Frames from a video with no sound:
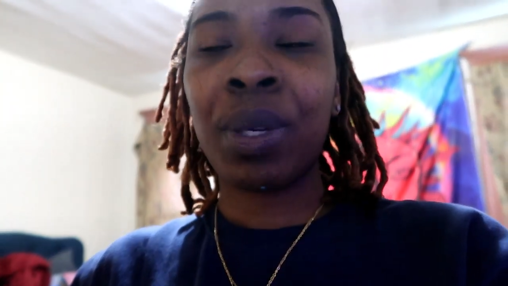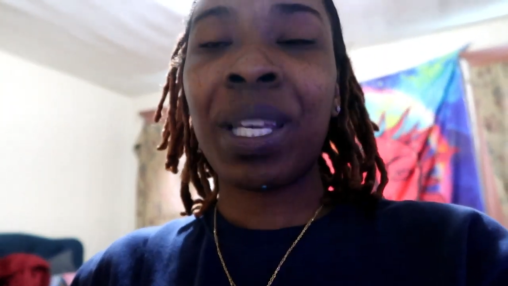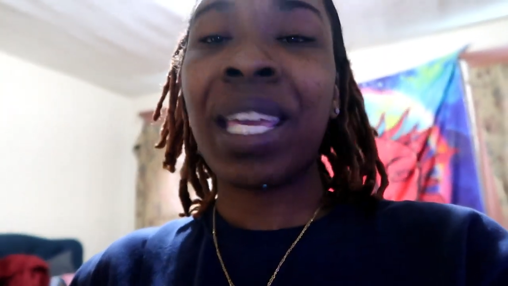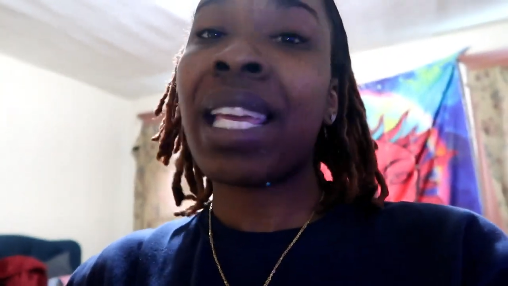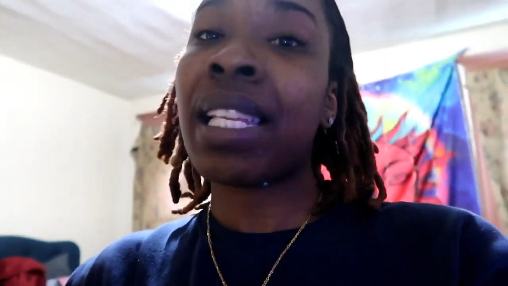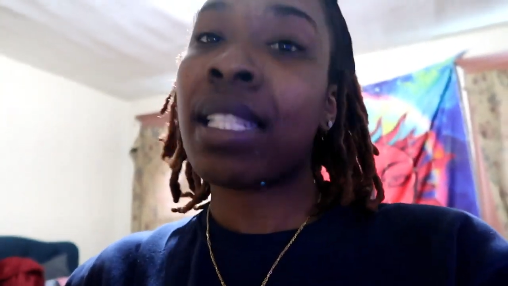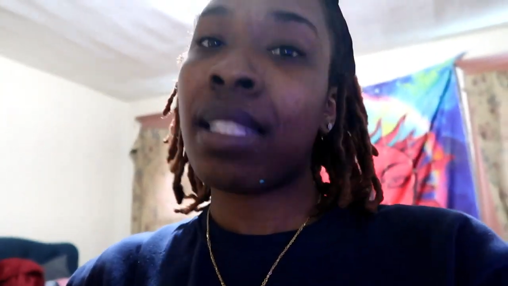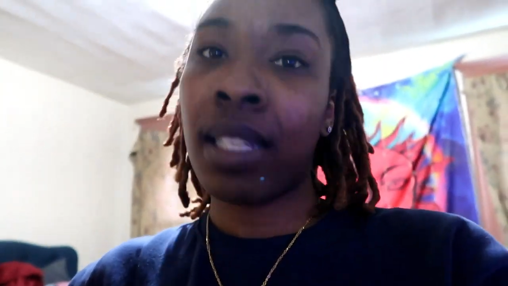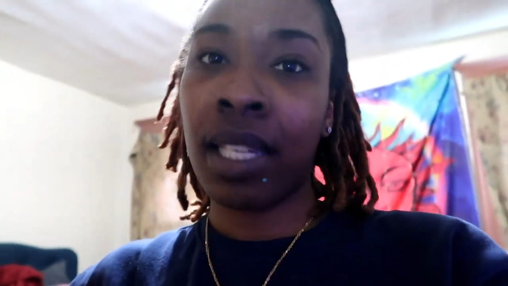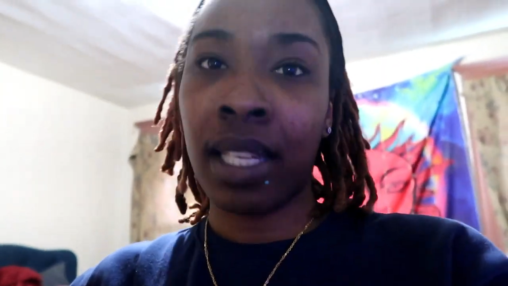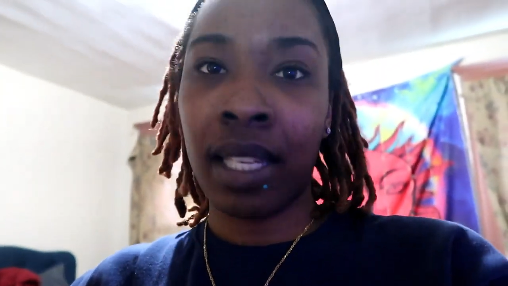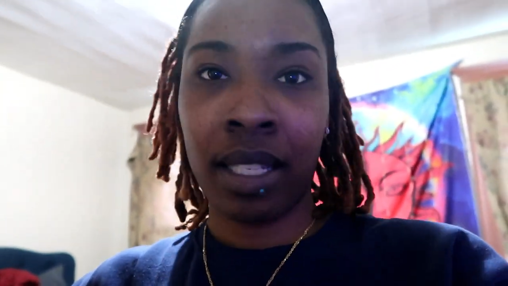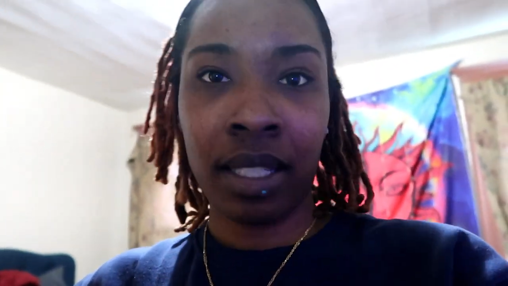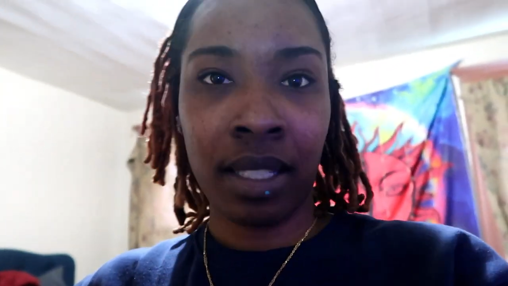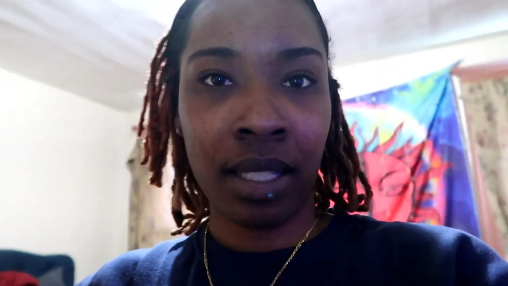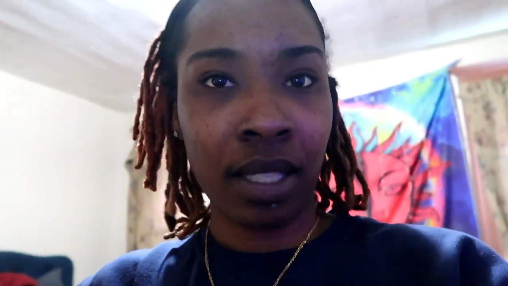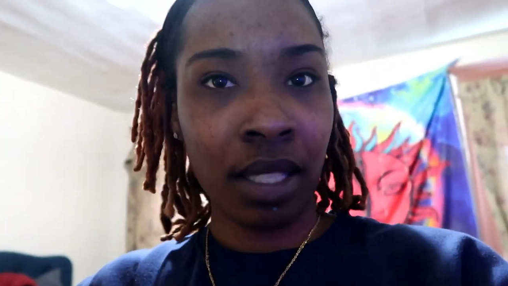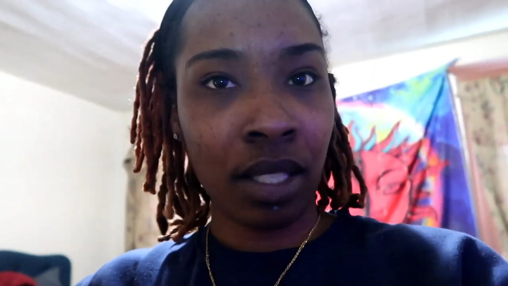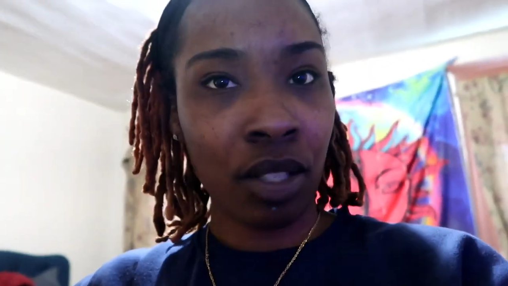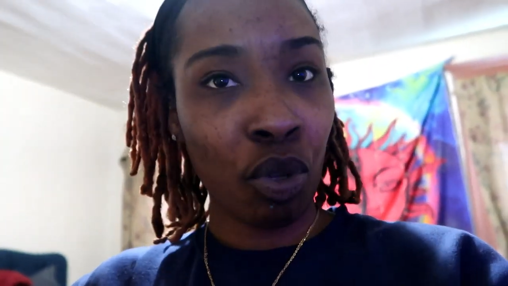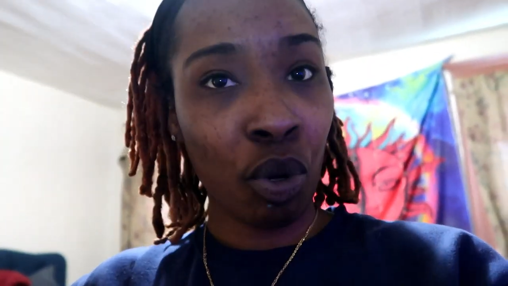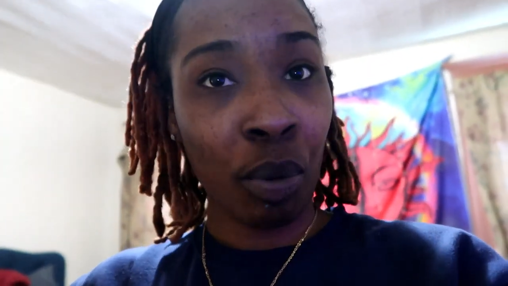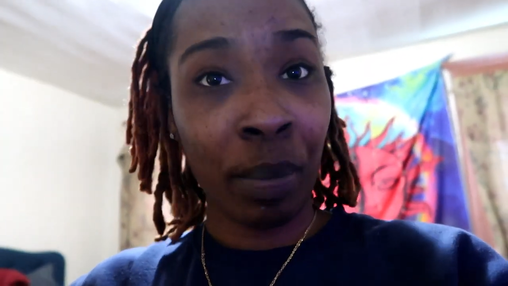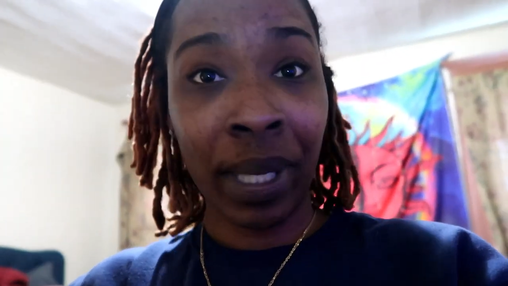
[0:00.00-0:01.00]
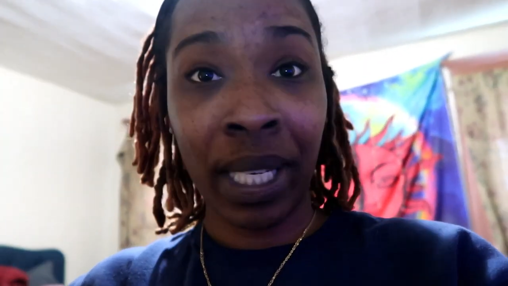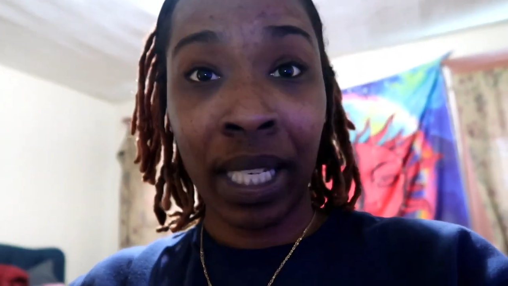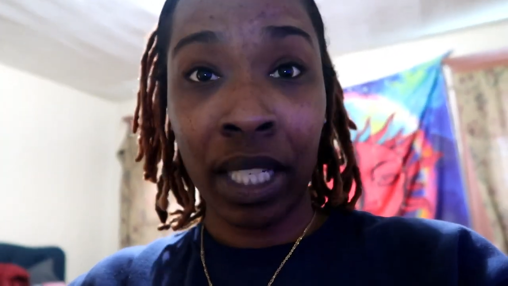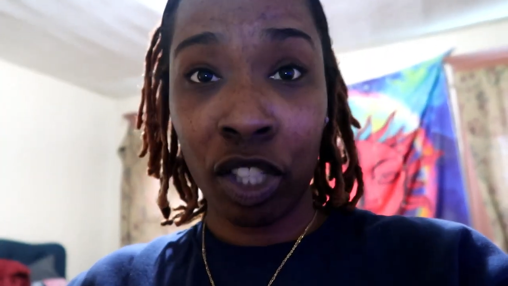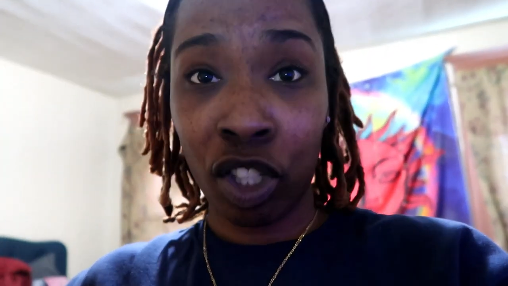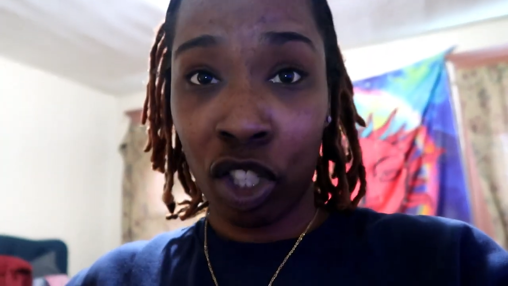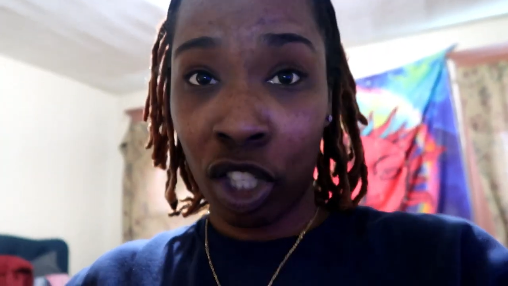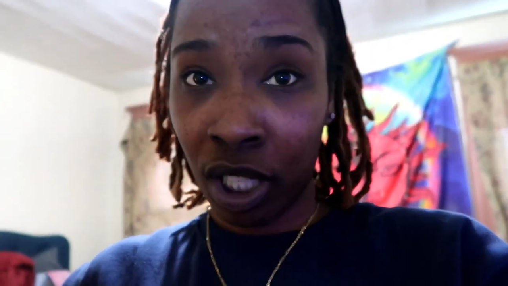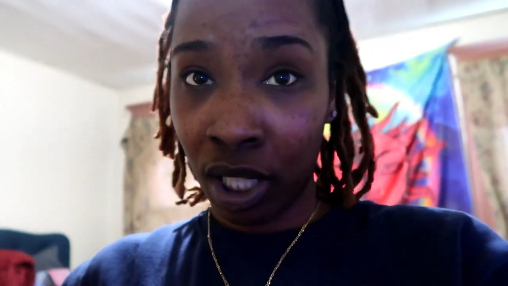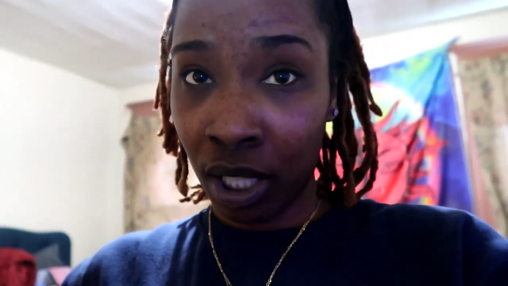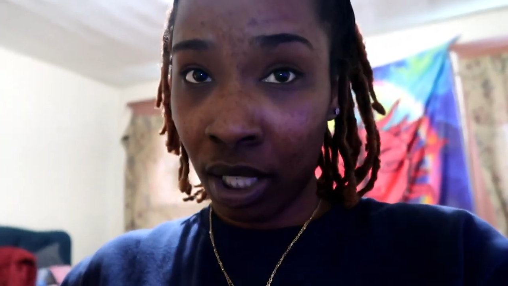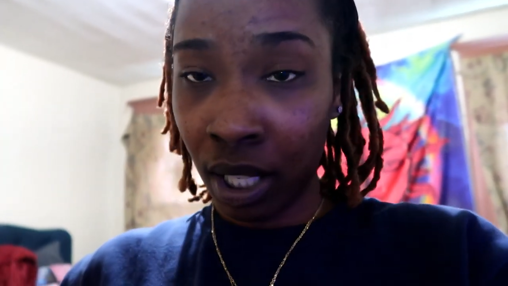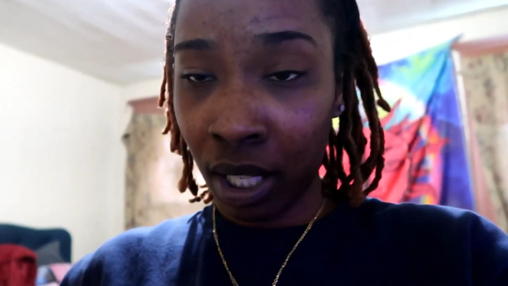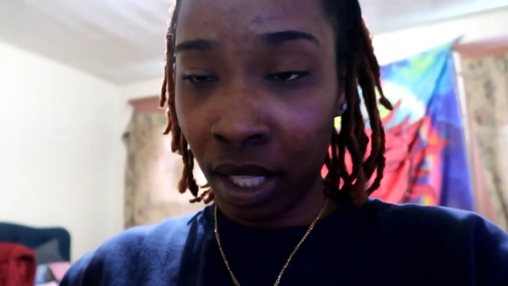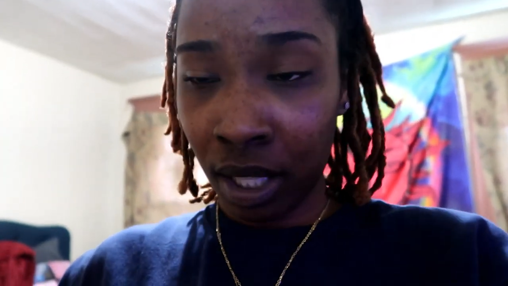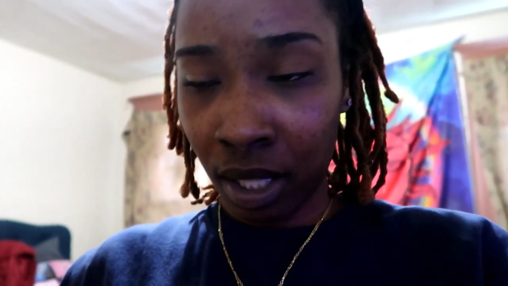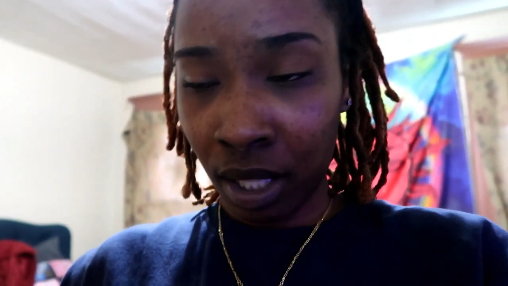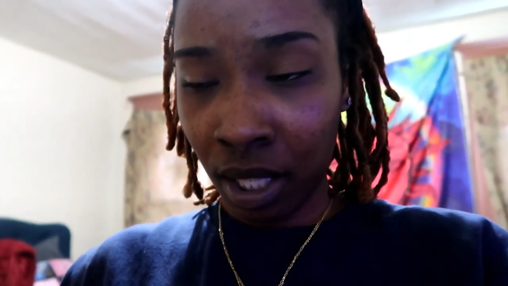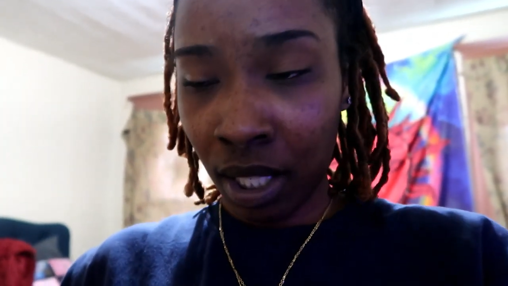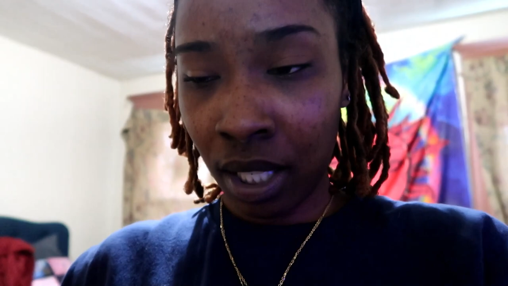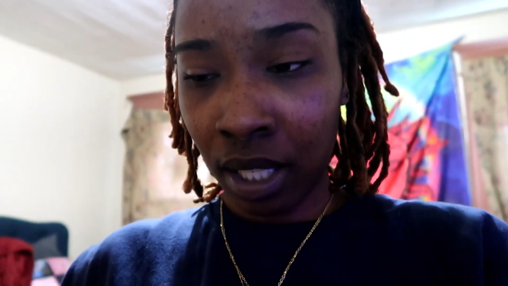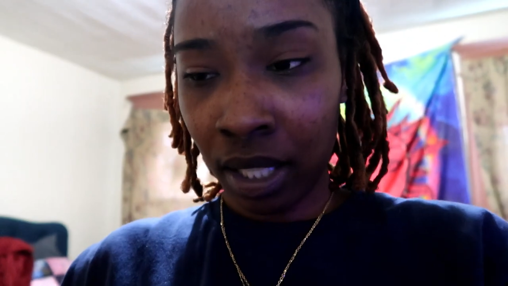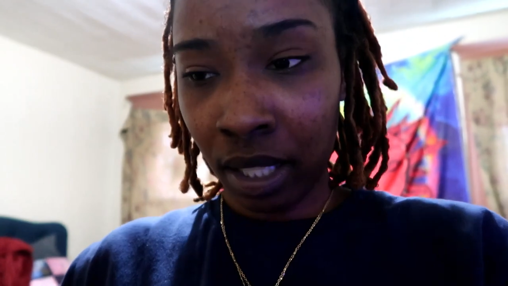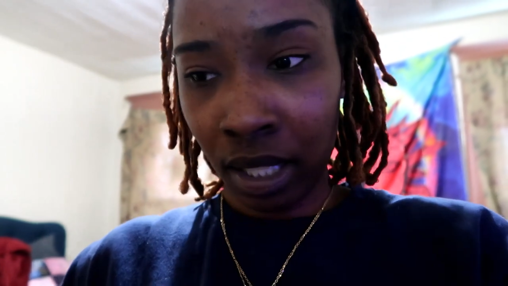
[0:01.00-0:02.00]
Quesadillas. So I'm making chicken
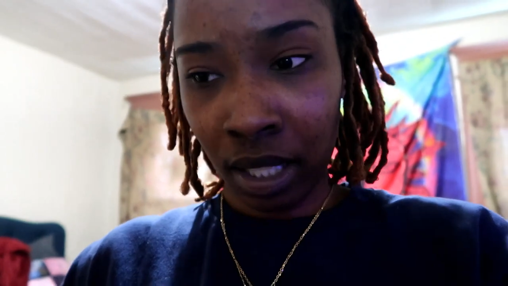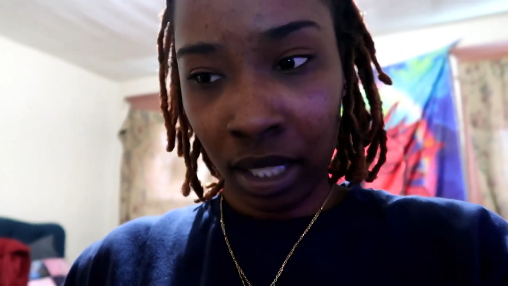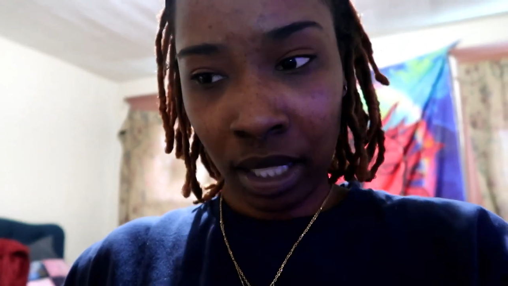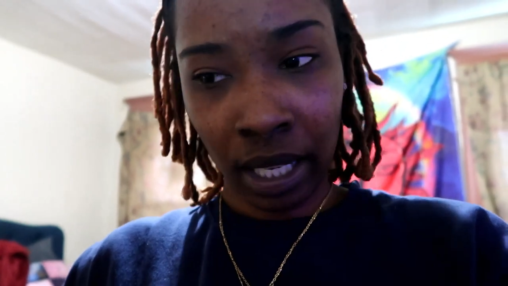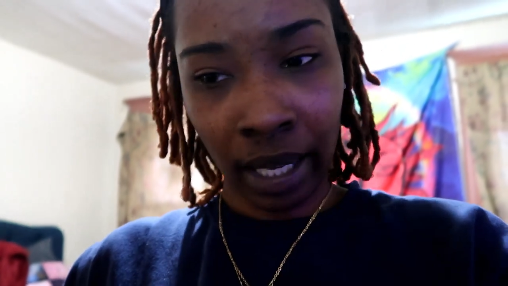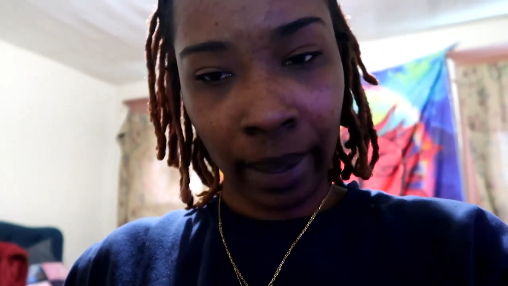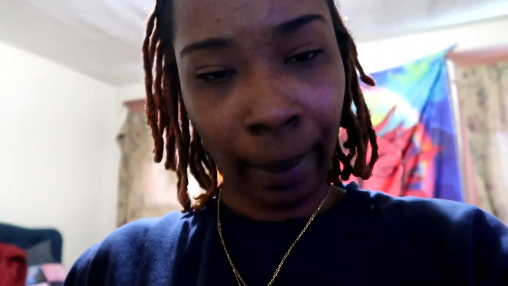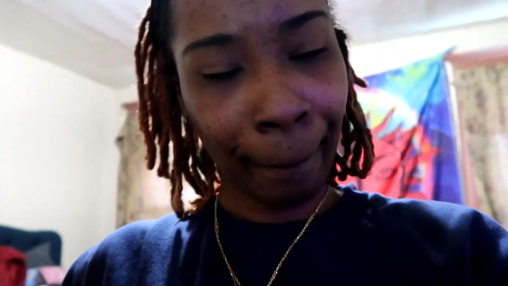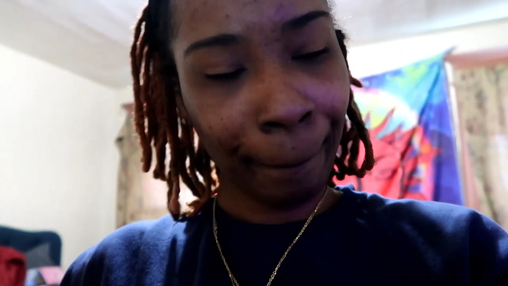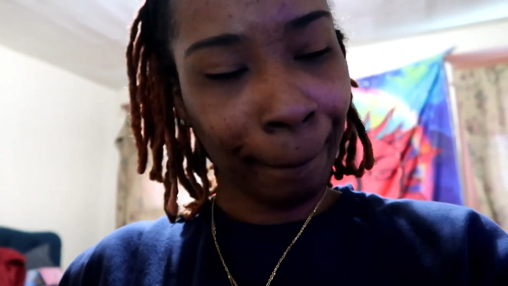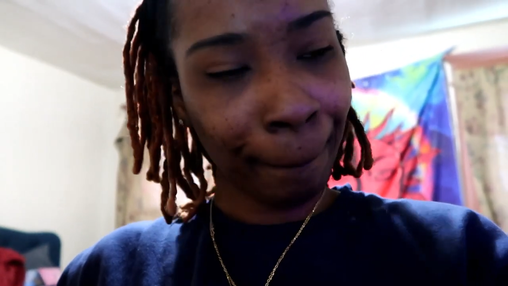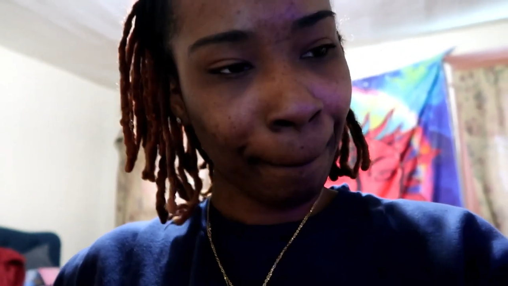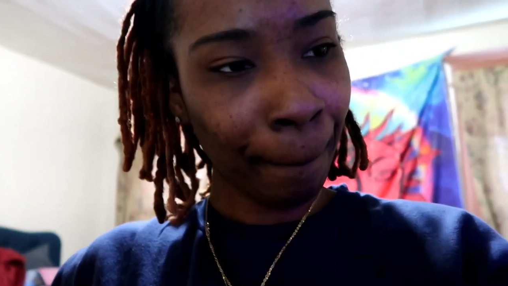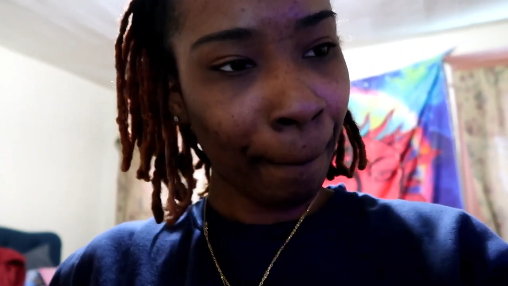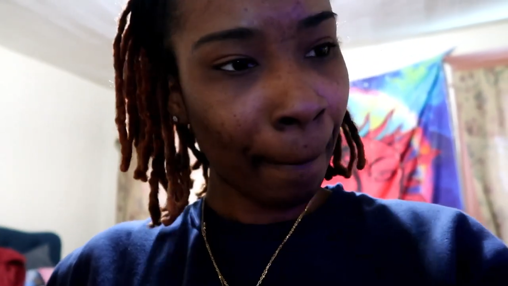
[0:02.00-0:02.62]
quesadillas today.